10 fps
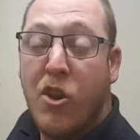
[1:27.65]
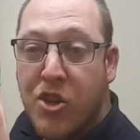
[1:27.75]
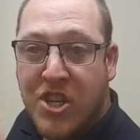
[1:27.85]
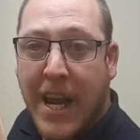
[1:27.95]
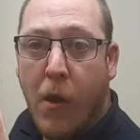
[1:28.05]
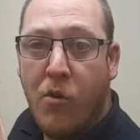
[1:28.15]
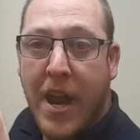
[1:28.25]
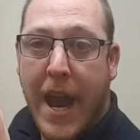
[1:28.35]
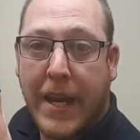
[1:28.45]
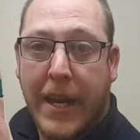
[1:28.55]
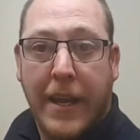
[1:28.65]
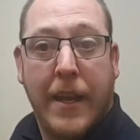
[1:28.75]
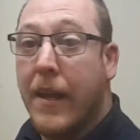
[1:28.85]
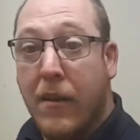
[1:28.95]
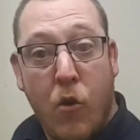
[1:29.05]
Just a little nick,
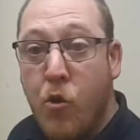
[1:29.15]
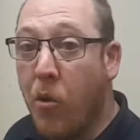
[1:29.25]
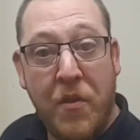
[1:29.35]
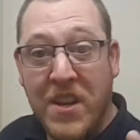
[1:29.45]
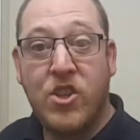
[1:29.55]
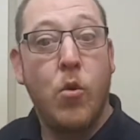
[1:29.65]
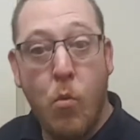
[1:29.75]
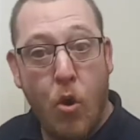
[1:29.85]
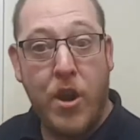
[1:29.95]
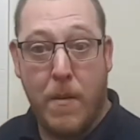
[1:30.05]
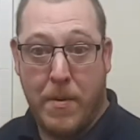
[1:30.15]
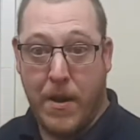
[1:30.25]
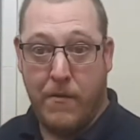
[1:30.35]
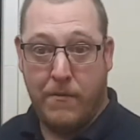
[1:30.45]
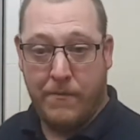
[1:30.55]
nothing to worry
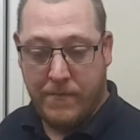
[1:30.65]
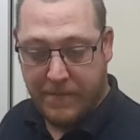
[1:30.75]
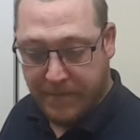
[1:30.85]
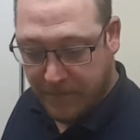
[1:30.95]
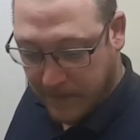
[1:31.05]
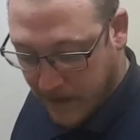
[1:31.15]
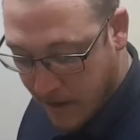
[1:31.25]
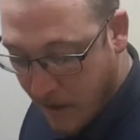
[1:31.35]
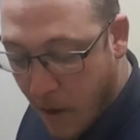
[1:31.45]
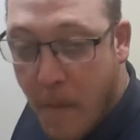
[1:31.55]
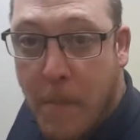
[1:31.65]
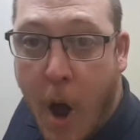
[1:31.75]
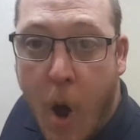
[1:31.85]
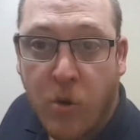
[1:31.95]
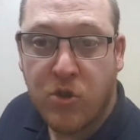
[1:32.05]
about. But
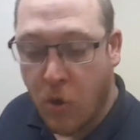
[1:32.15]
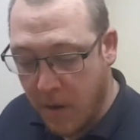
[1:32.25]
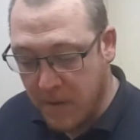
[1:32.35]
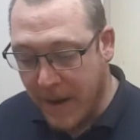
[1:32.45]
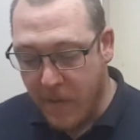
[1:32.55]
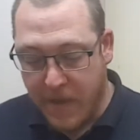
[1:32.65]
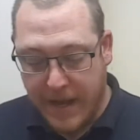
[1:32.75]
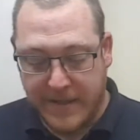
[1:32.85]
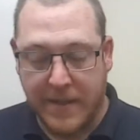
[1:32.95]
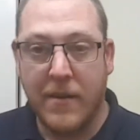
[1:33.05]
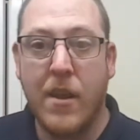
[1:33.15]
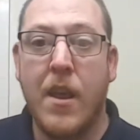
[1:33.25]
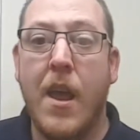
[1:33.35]
also it was about this.